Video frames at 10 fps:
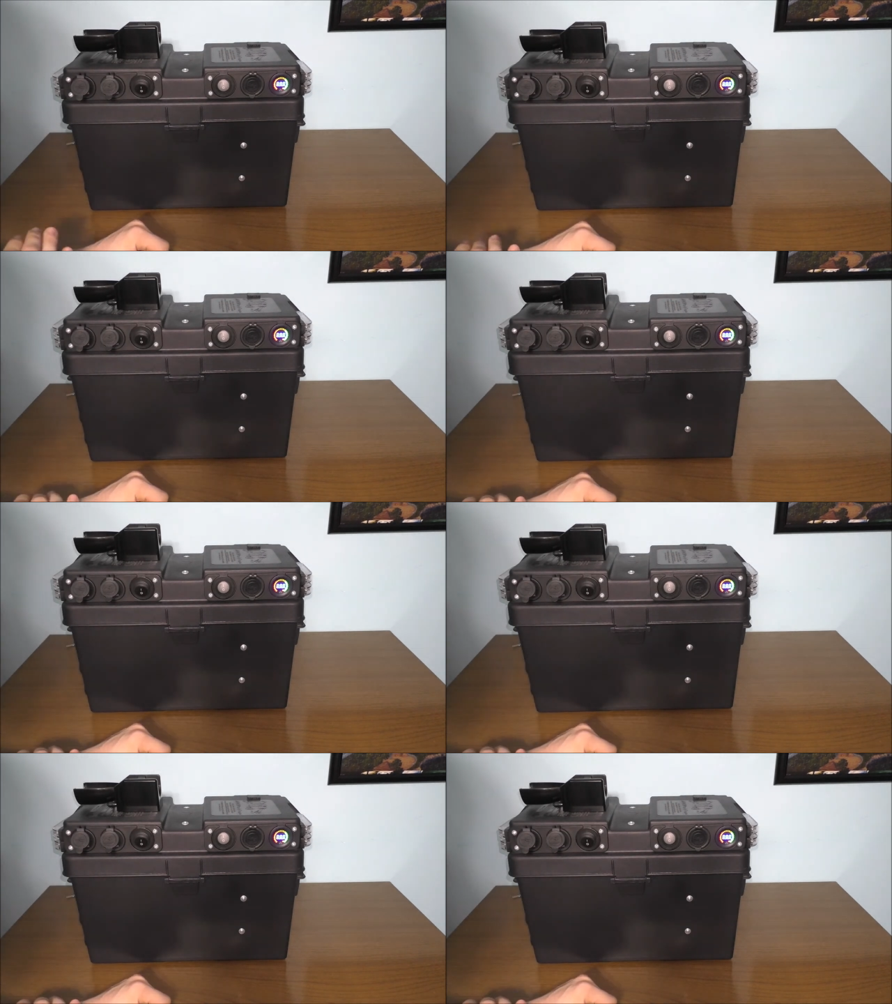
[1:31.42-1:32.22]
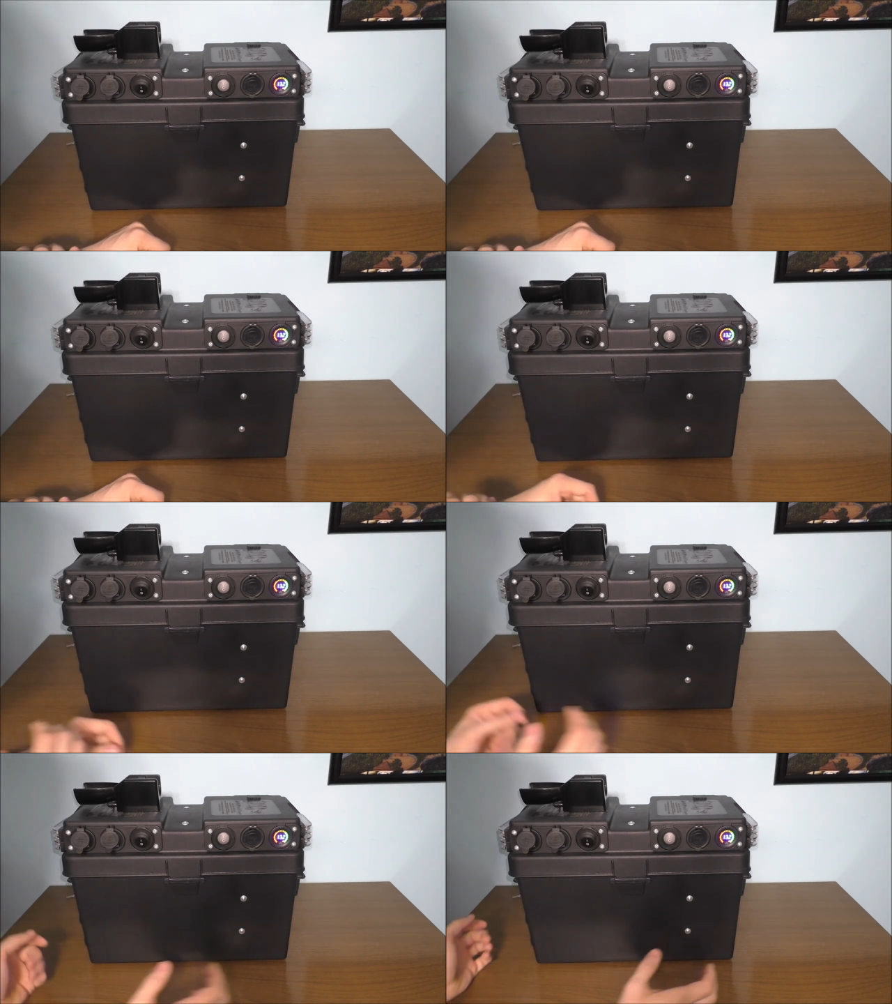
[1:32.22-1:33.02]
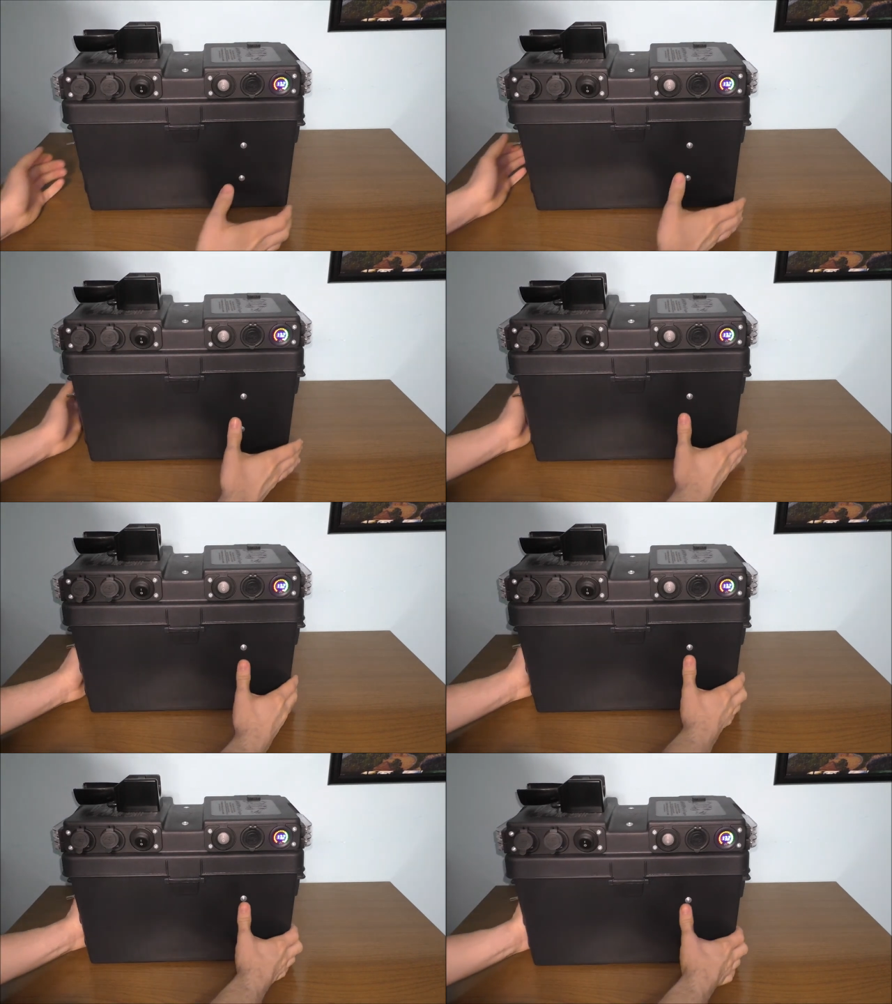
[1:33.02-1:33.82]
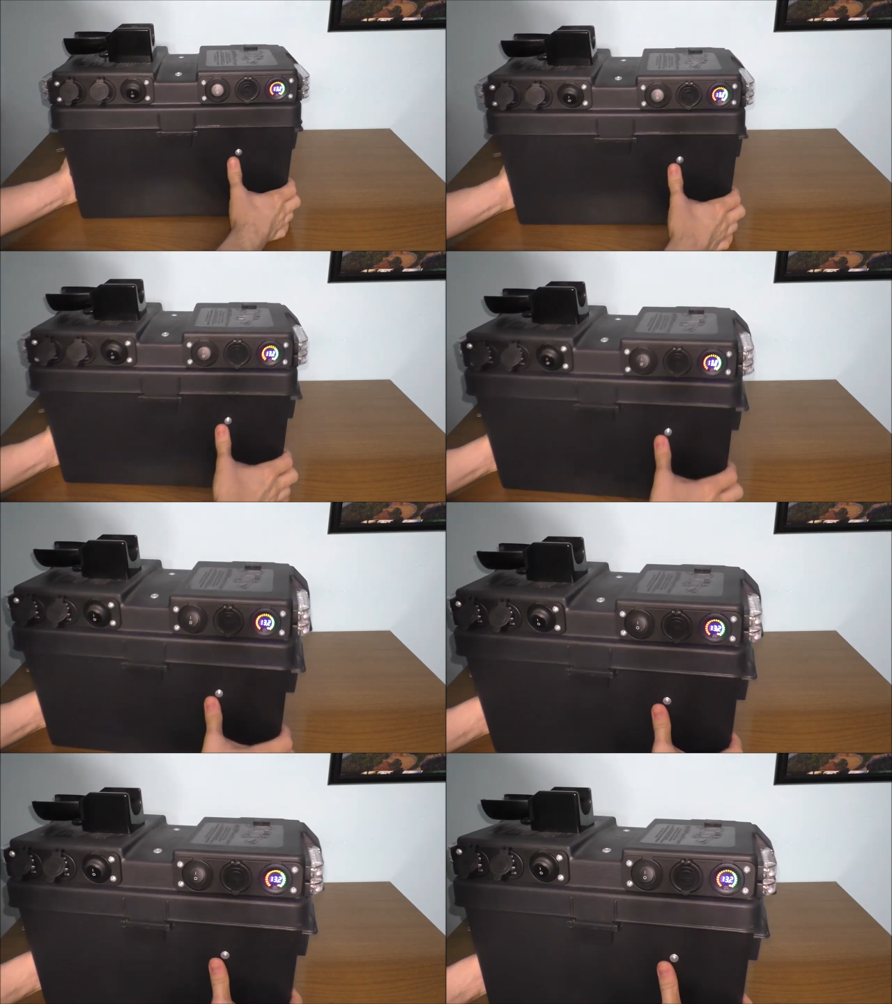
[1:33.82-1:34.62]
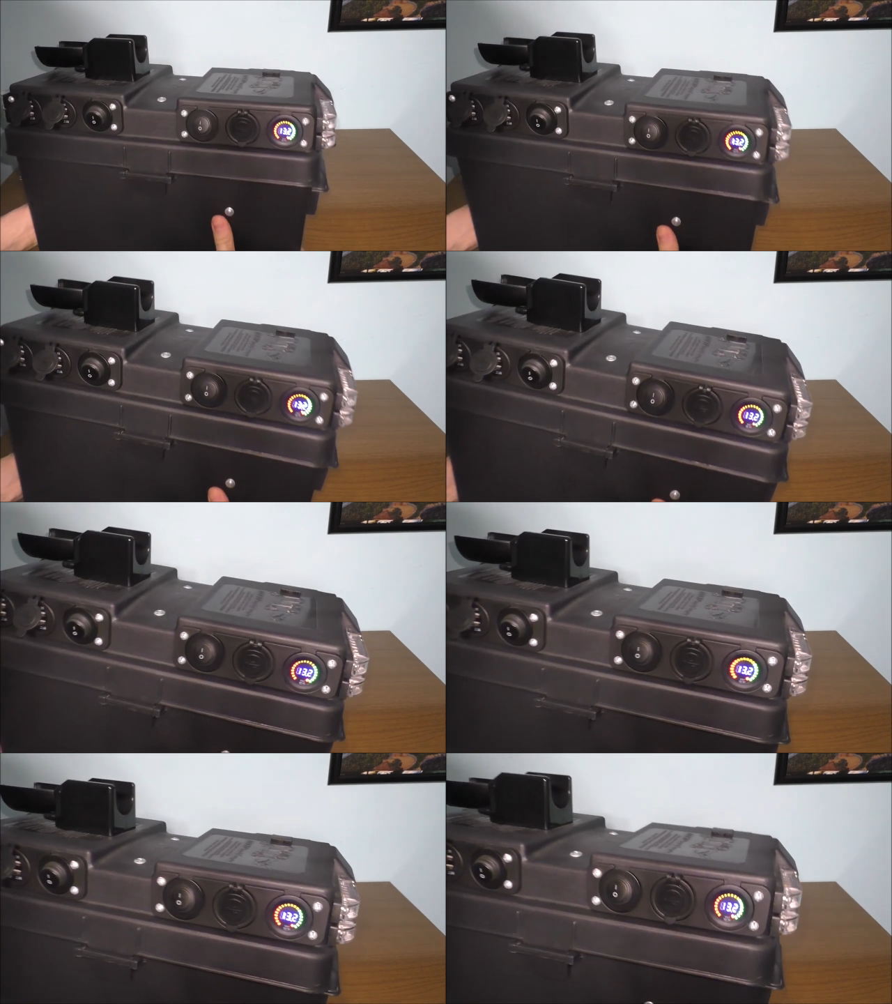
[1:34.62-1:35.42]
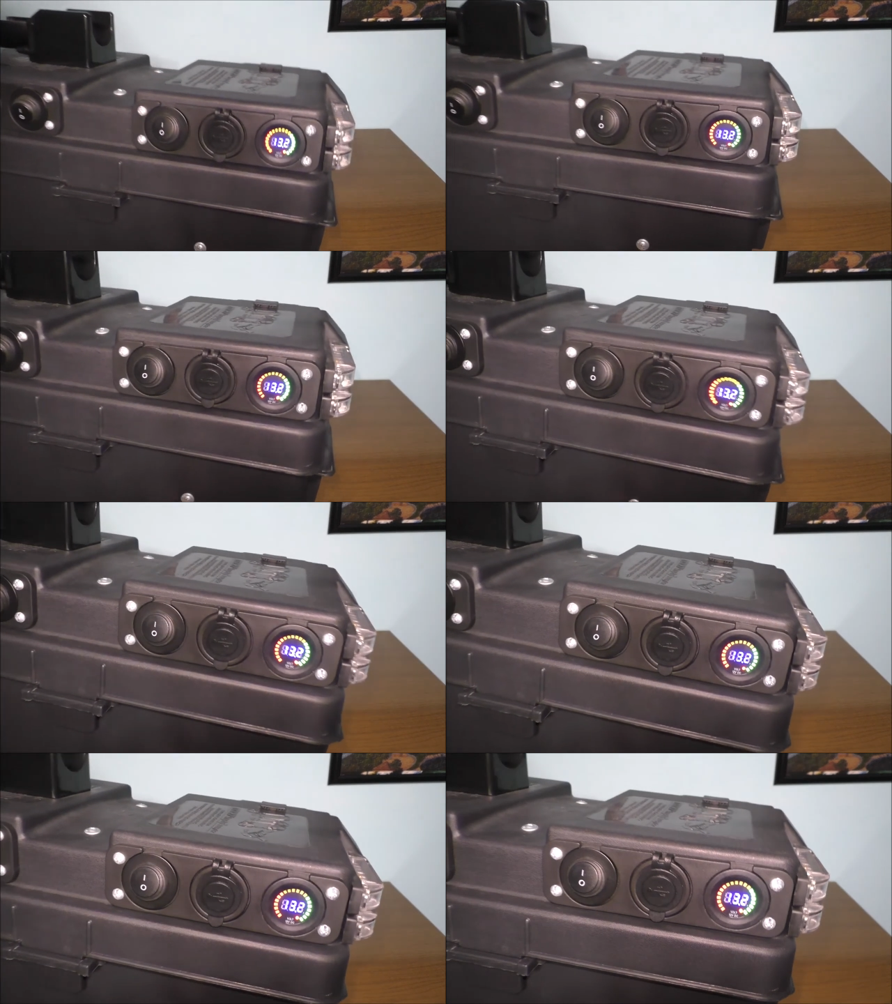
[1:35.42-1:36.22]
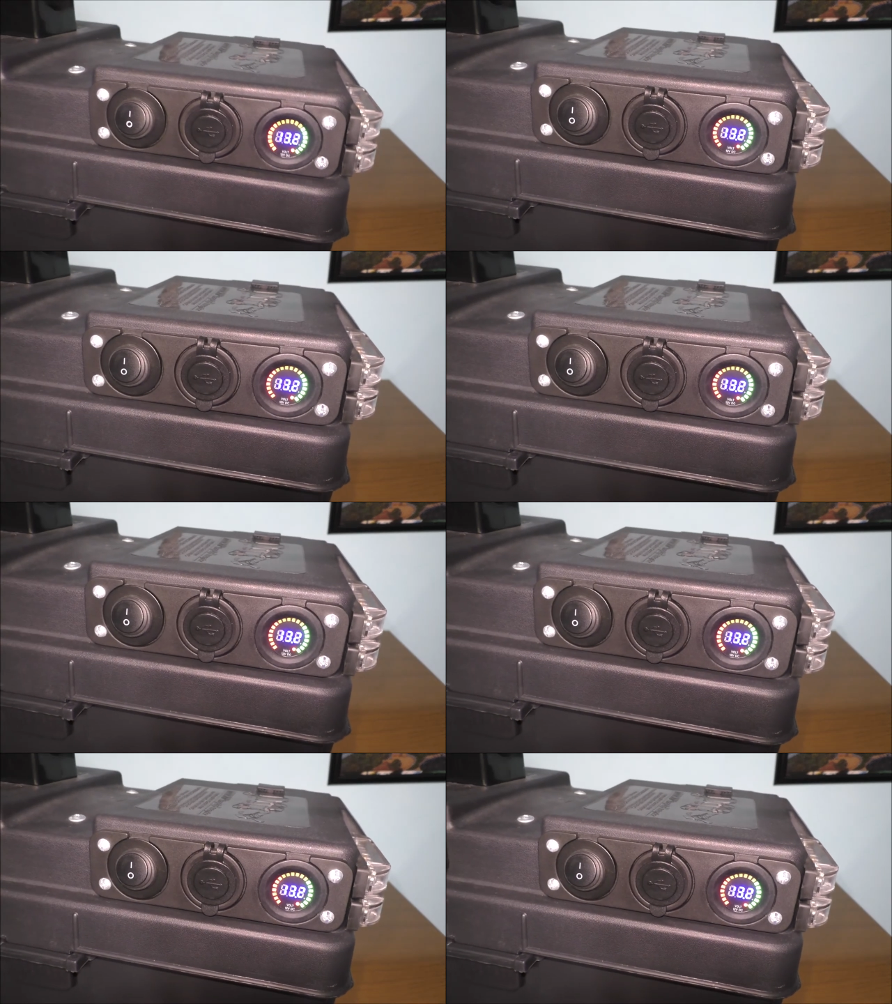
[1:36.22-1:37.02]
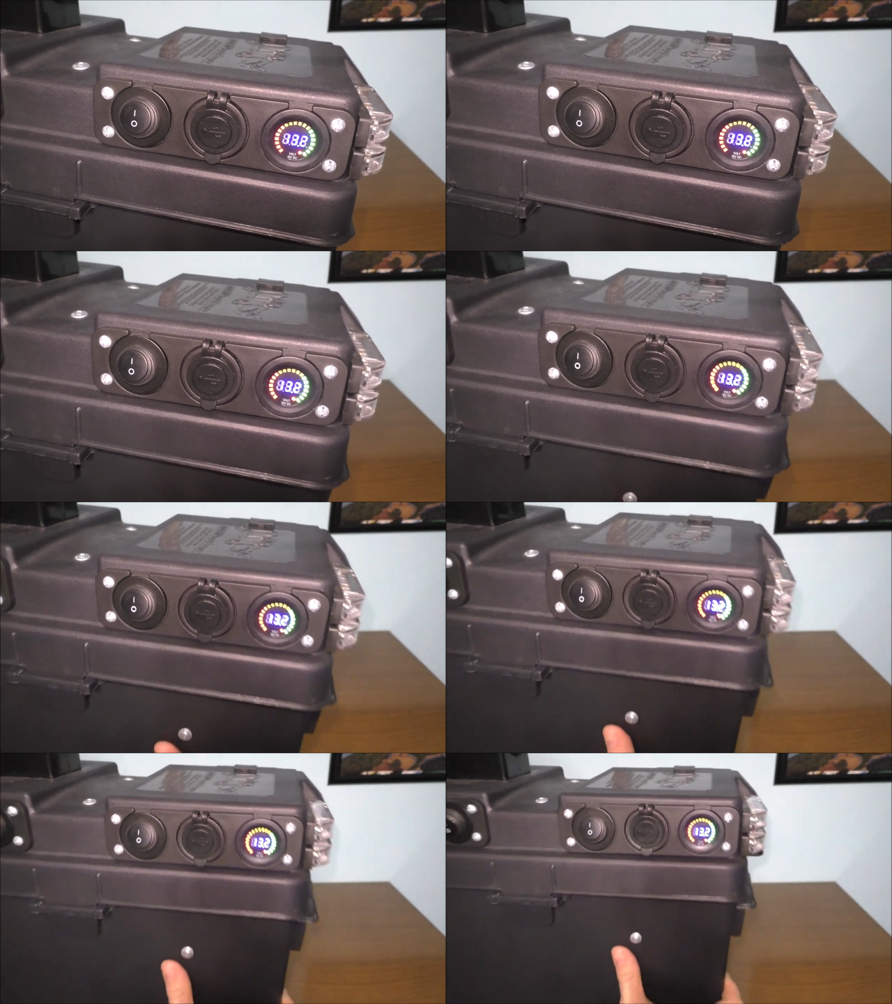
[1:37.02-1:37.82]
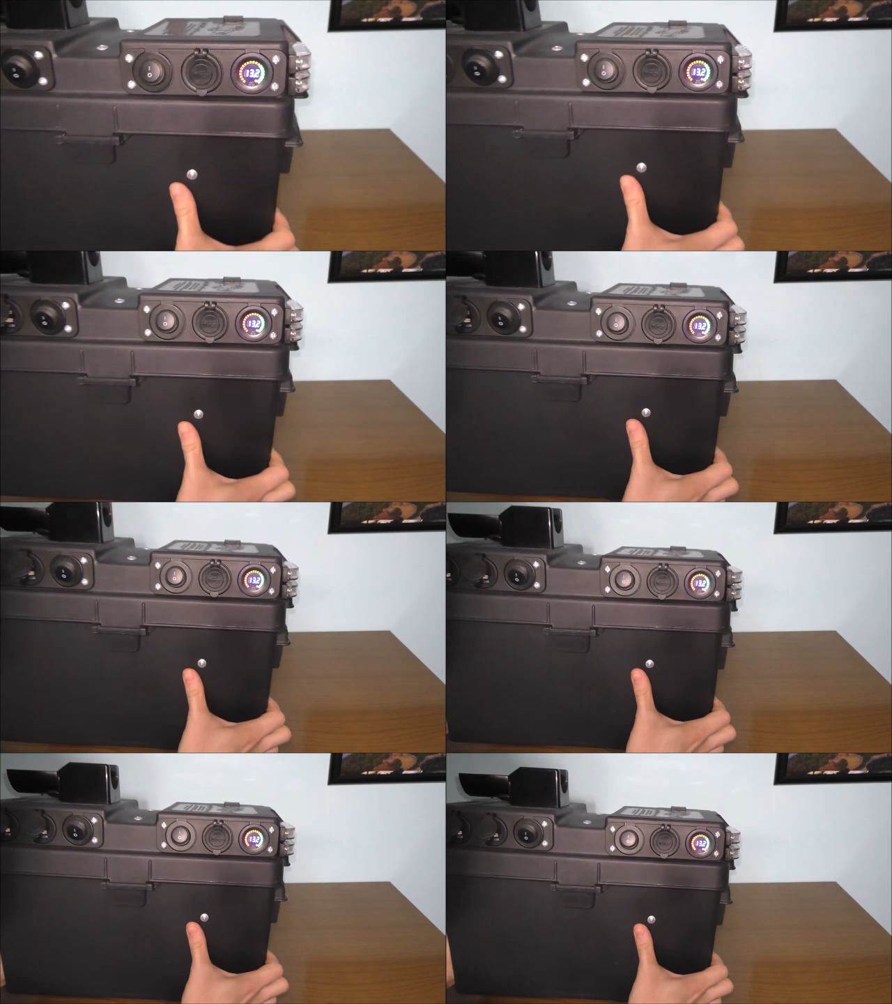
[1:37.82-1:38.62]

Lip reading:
(no speaker visible)